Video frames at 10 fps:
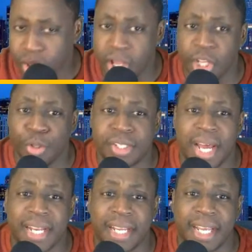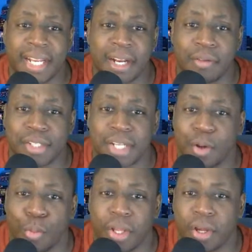you said I didn't get laid off till like a
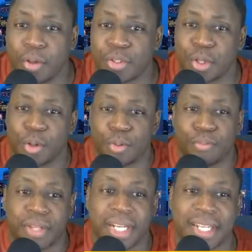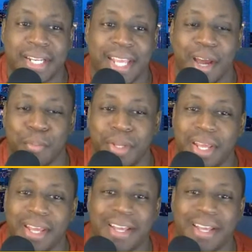week ago, so they didn't count me.